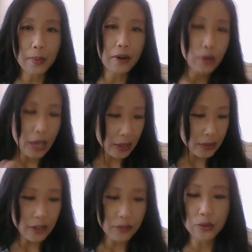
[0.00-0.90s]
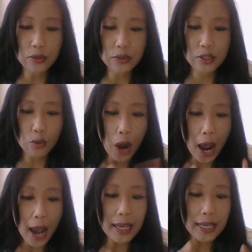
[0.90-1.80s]
Again, if you
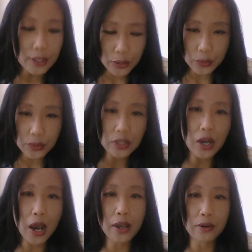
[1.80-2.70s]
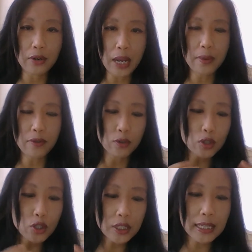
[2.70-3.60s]
scry into the diagram, if you're
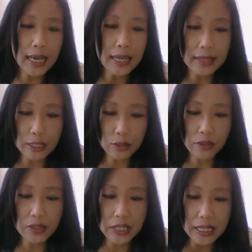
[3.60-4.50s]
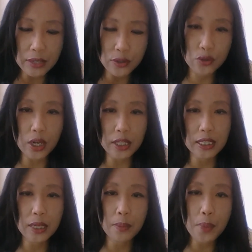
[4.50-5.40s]
looking at the sort of
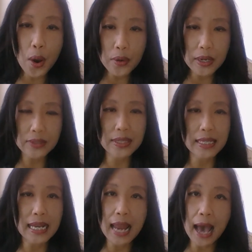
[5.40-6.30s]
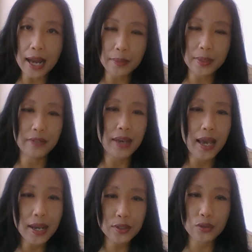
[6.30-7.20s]
deconstructed components in the anatomy of a
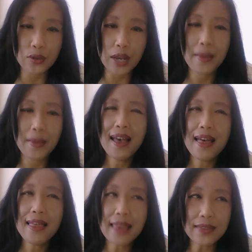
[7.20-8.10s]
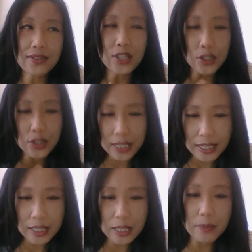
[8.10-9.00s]
hexagram, then the
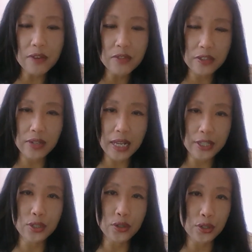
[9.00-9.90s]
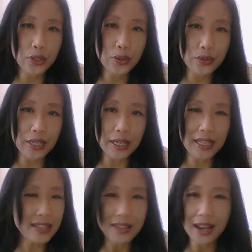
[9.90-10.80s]
system of divination you're using
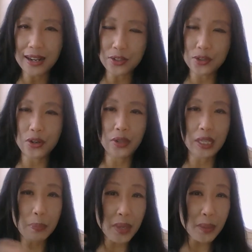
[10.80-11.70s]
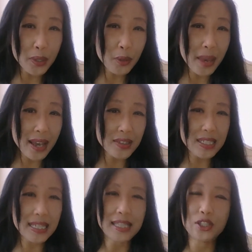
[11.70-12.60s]
is not necessarily
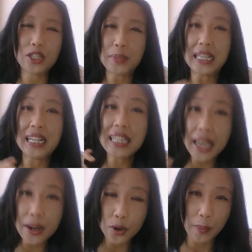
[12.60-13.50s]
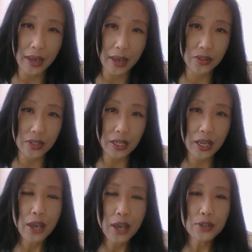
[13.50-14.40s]
bibliomancy, it's going to be claromancy.
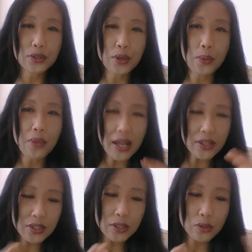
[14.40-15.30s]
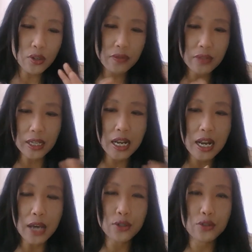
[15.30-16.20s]
So that's the sort of the
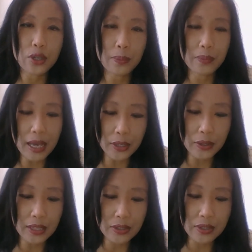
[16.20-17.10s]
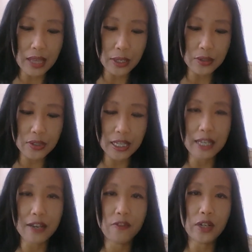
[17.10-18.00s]
conundrum that you
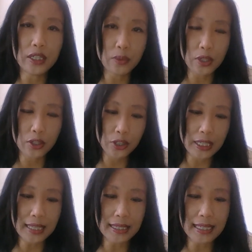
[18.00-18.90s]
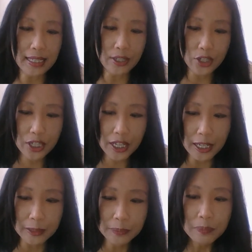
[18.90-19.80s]
see confronted when you're looking at the I
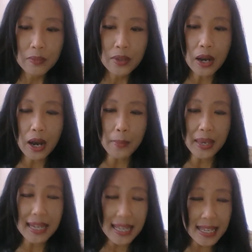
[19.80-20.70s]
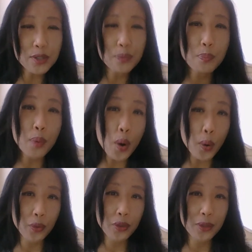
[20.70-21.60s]
Ching. It is
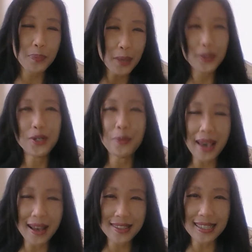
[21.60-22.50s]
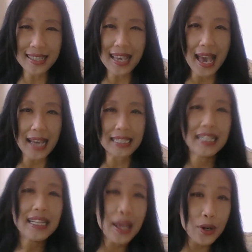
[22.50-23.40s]
both bibliomancy and
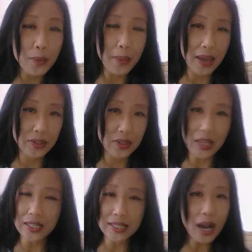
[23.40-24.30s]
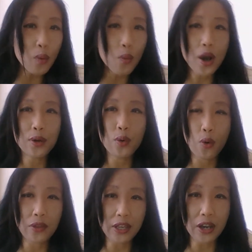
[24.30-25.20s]
claromancy. It's not one
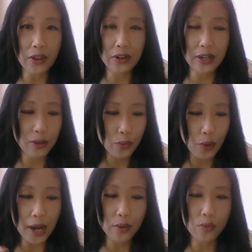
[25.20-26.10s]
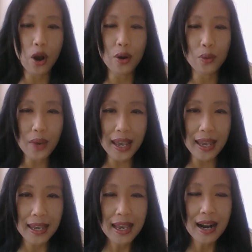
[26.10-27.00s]
or the other in a right-wrong
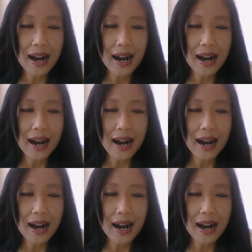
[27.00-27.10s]
way.